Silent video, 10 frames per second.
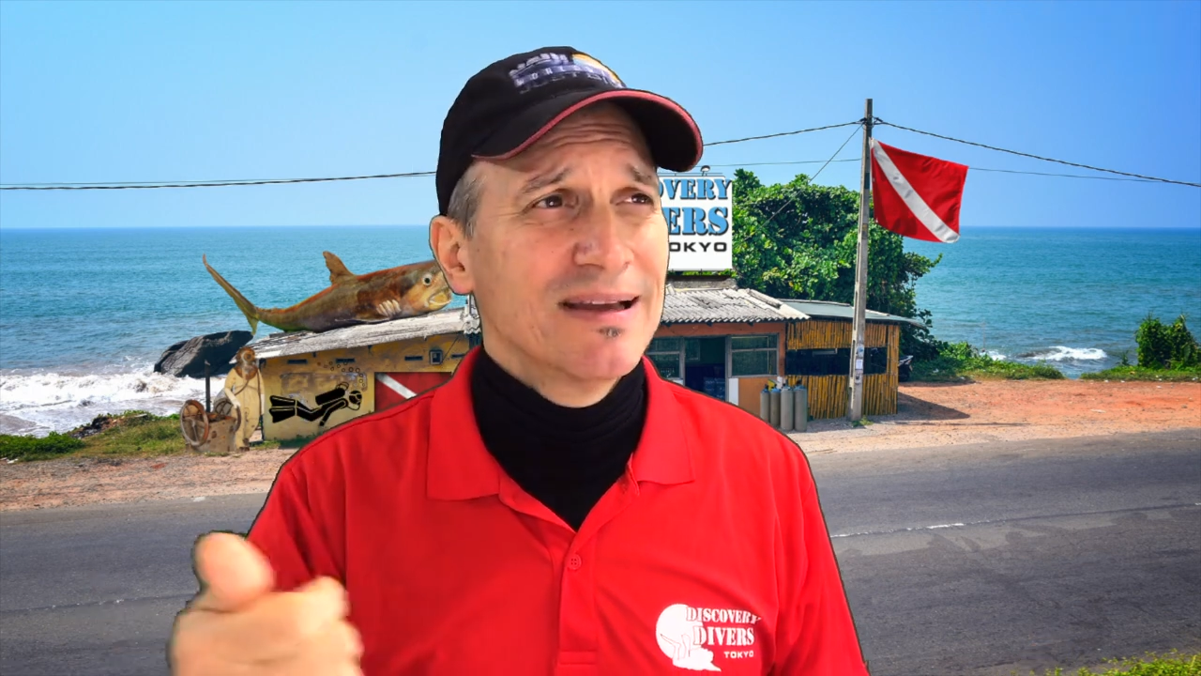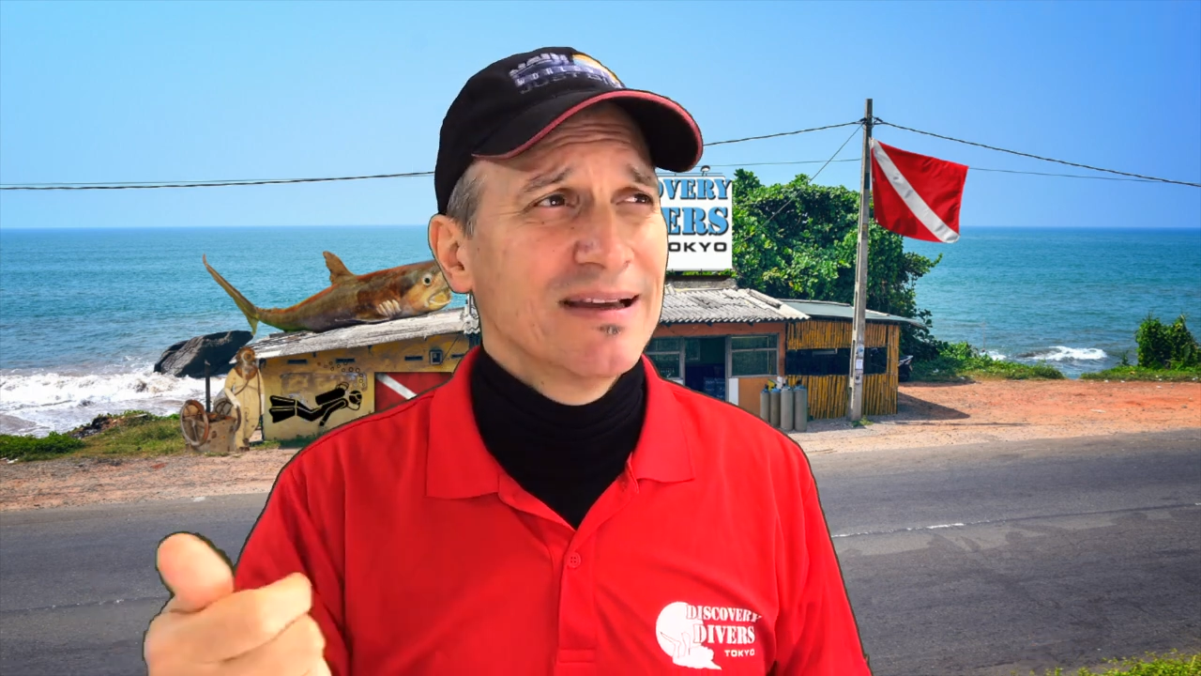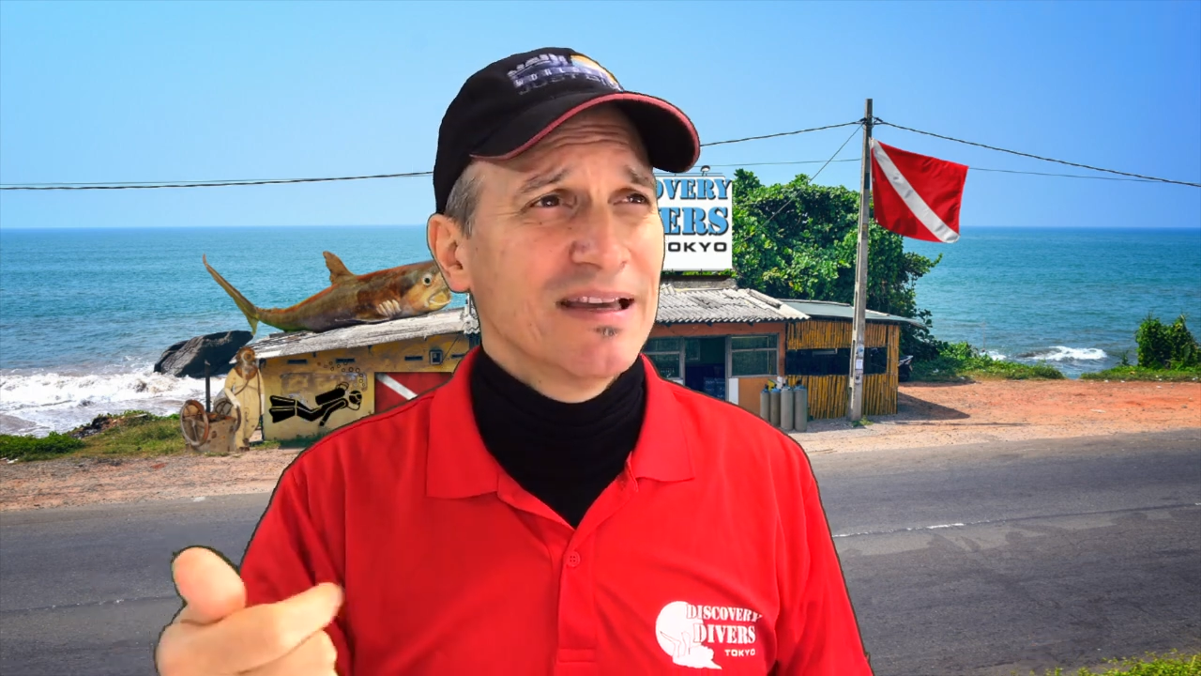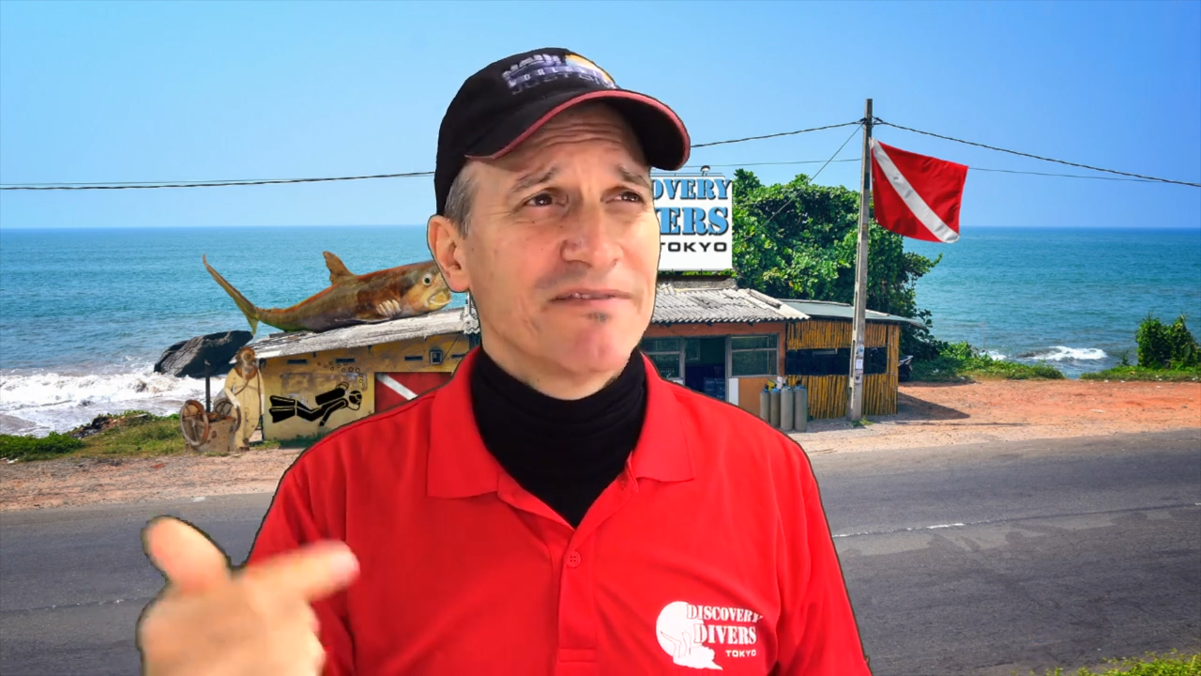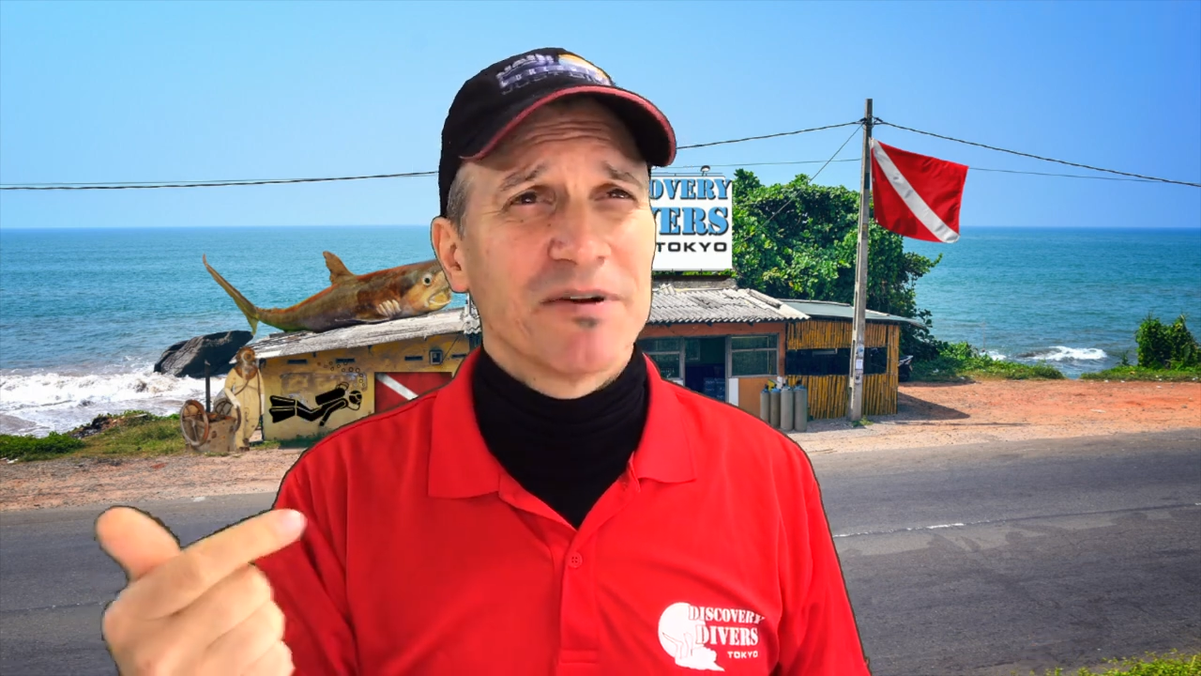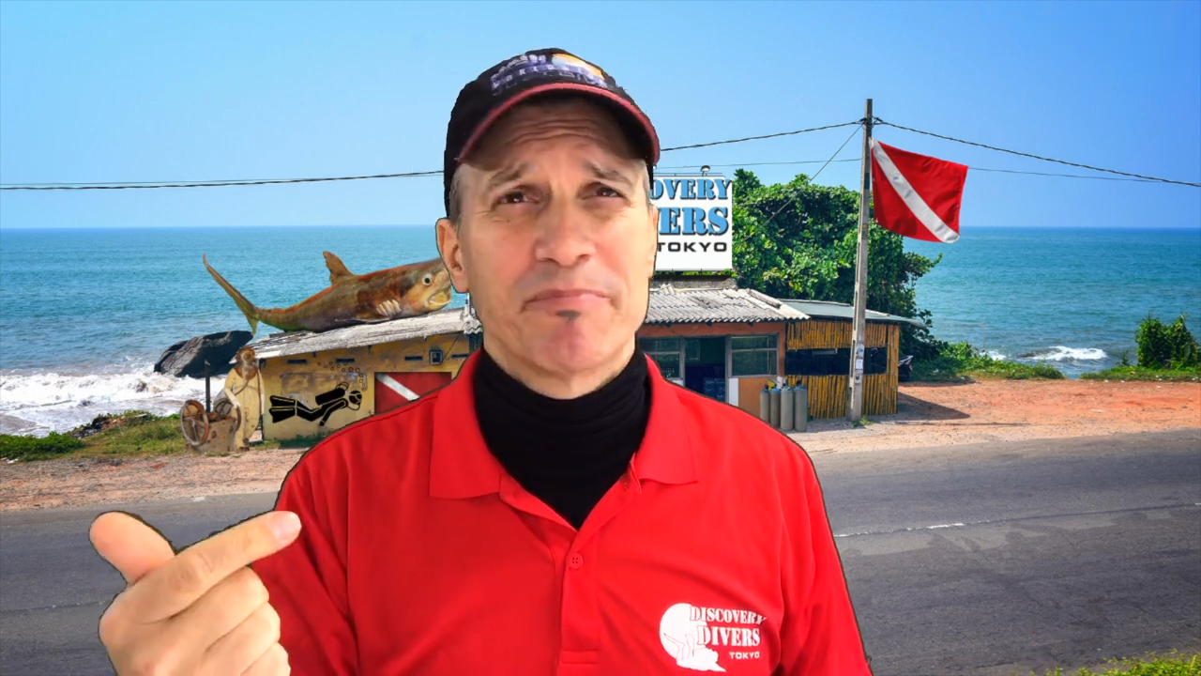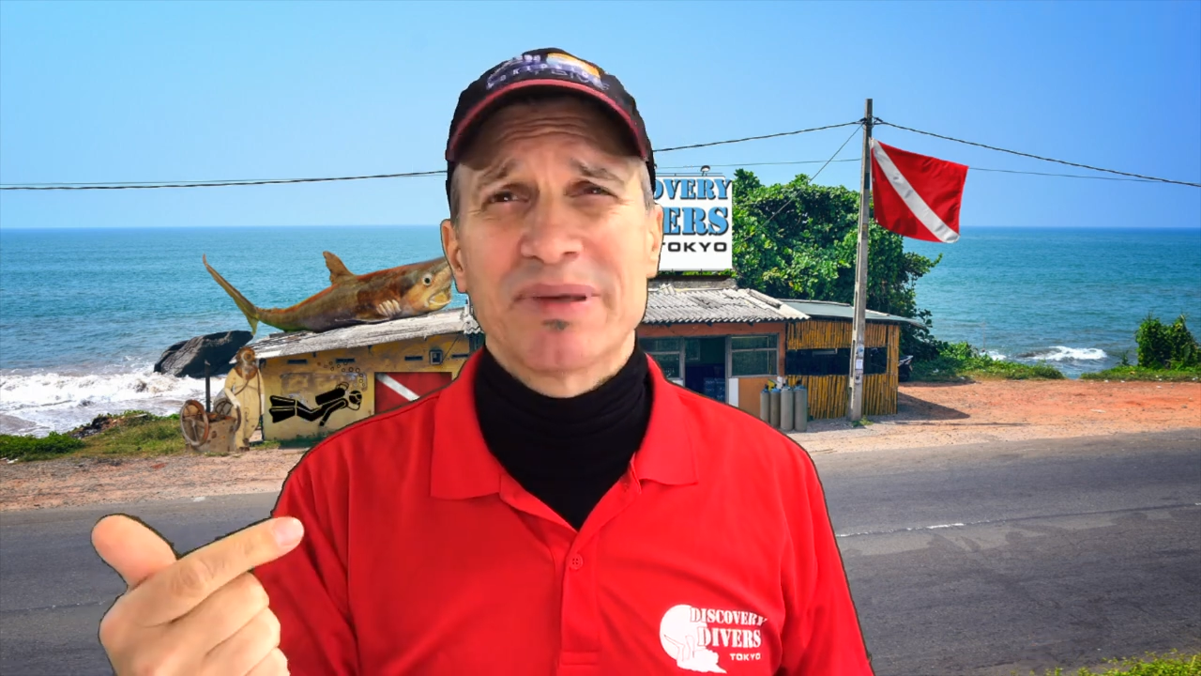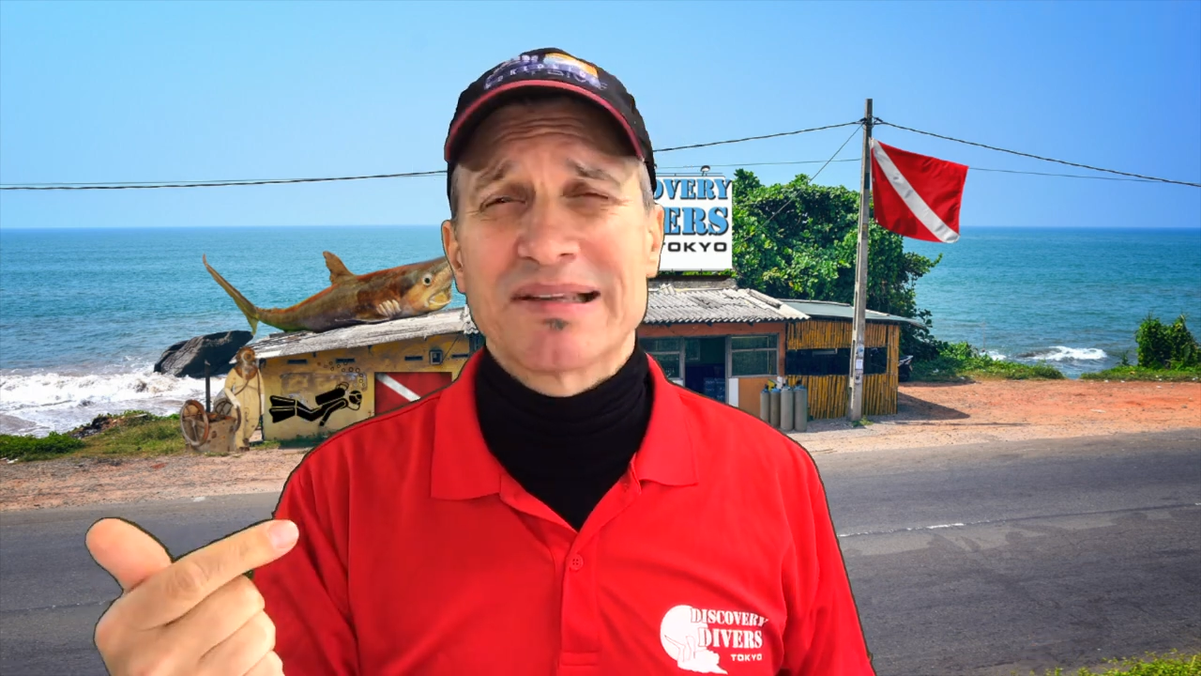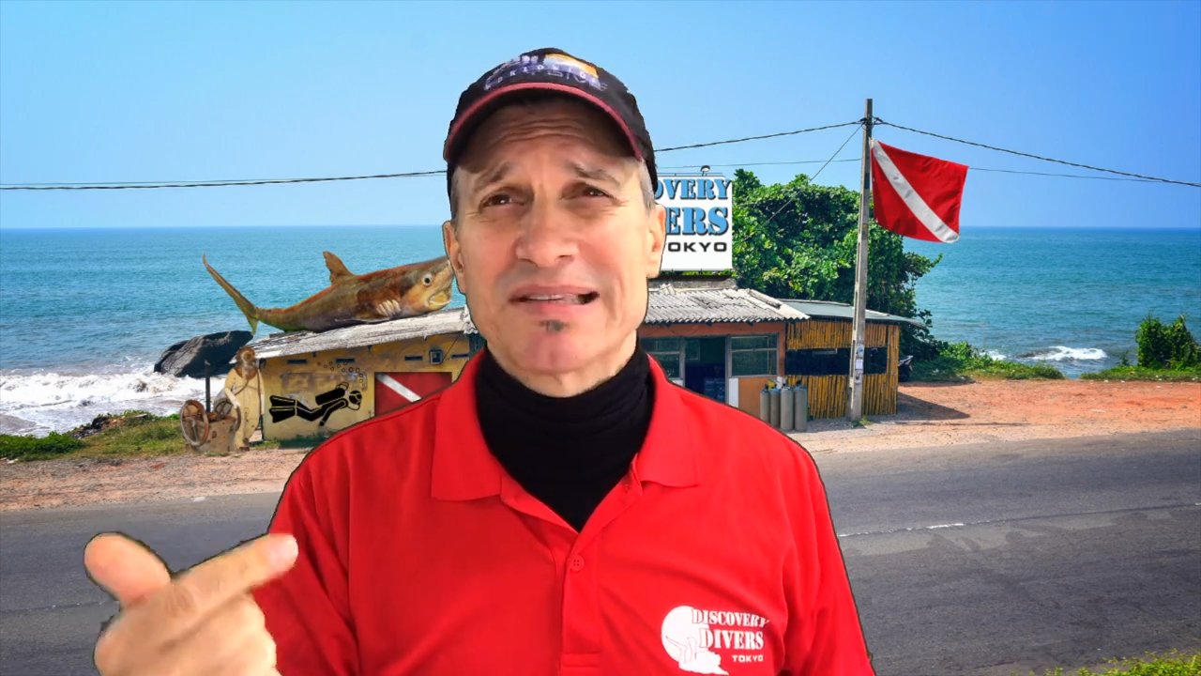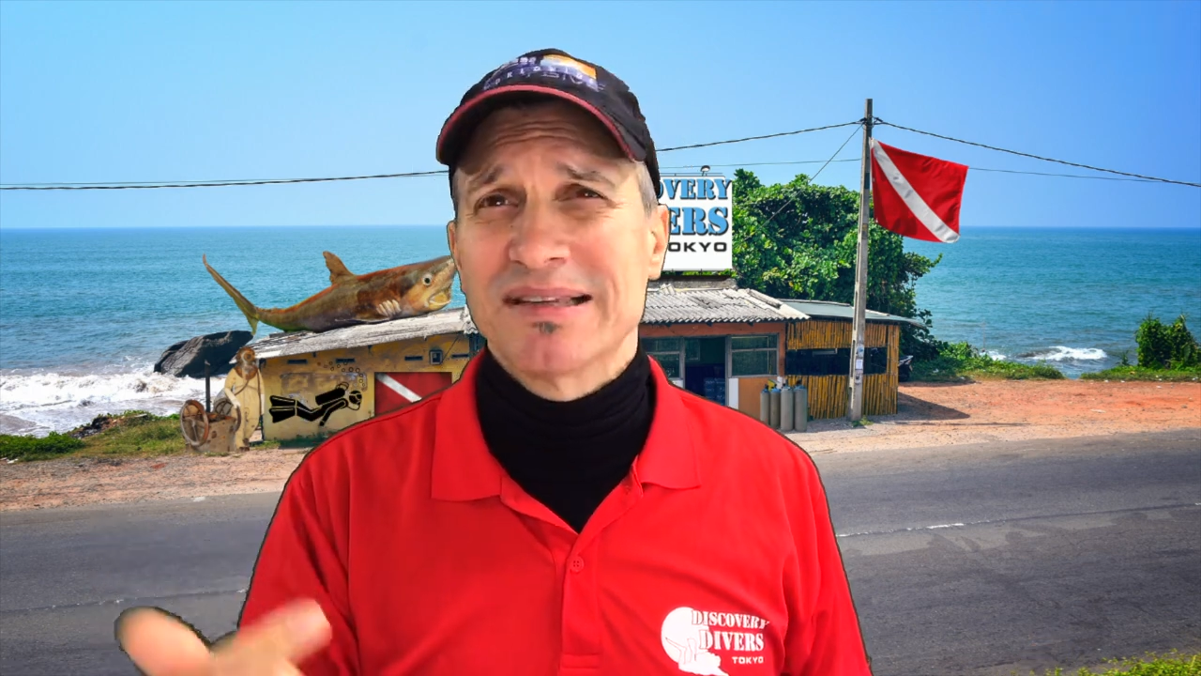And for
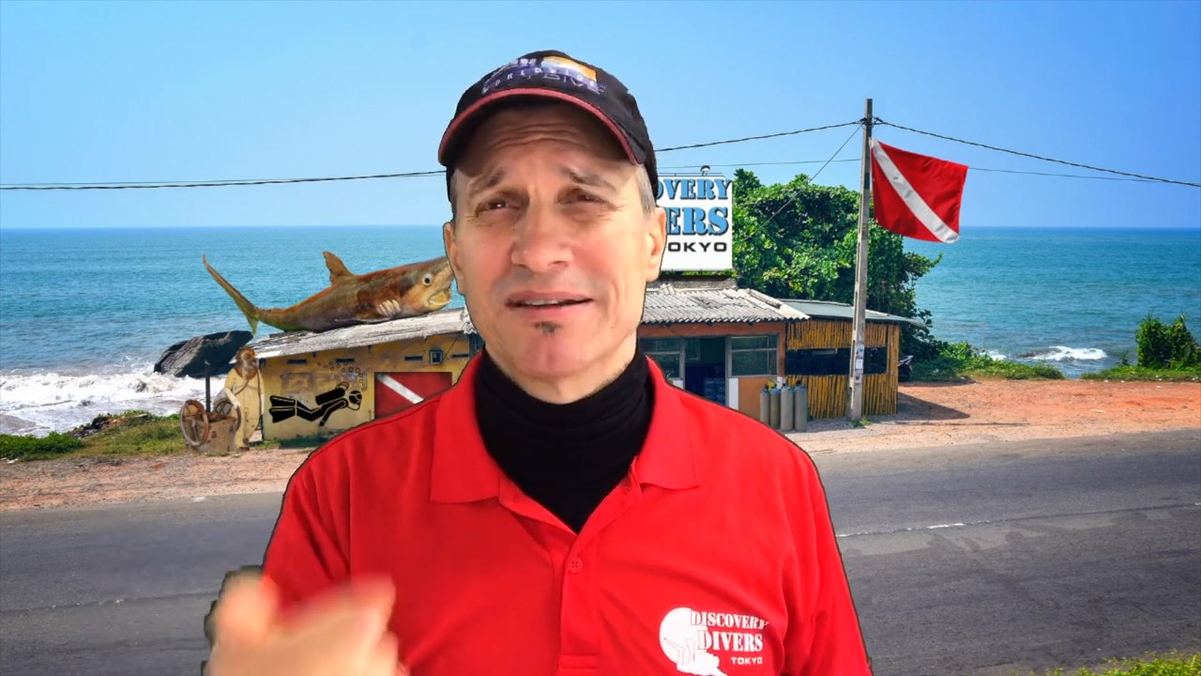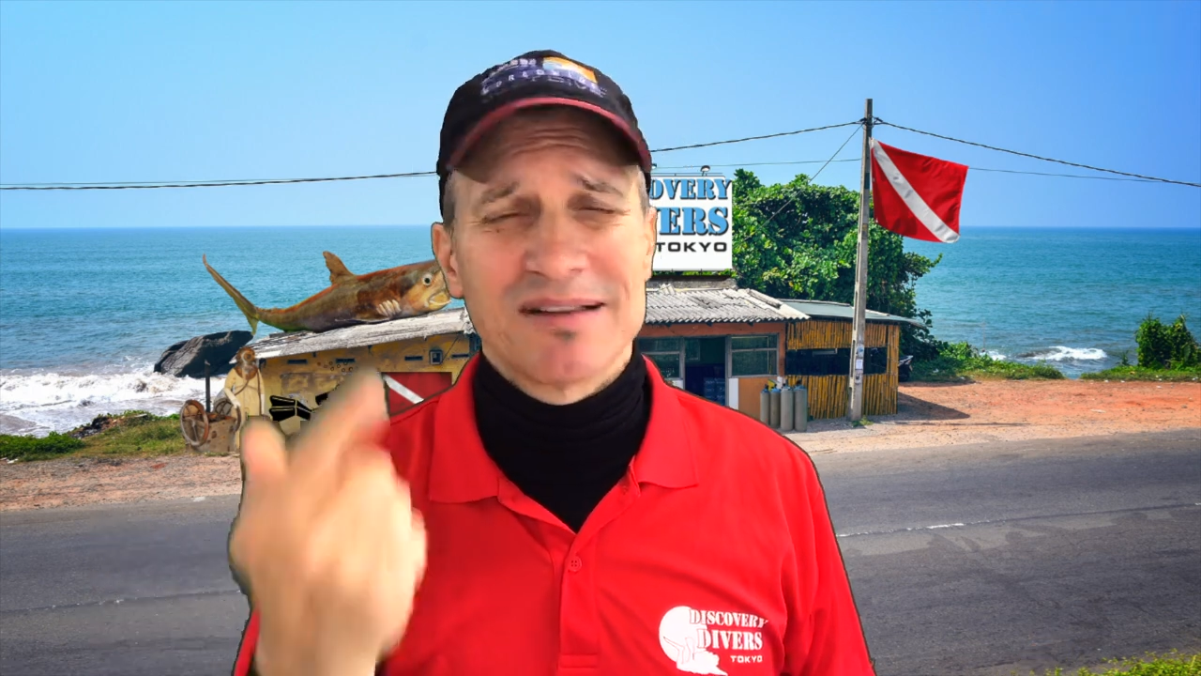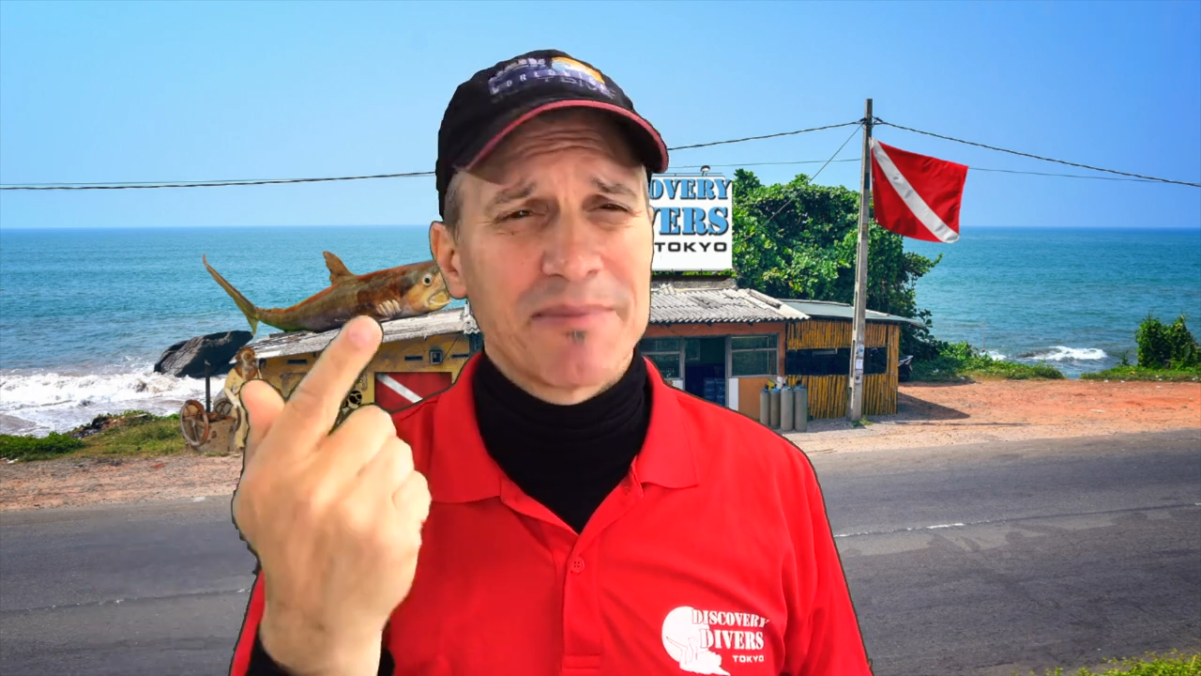big steel,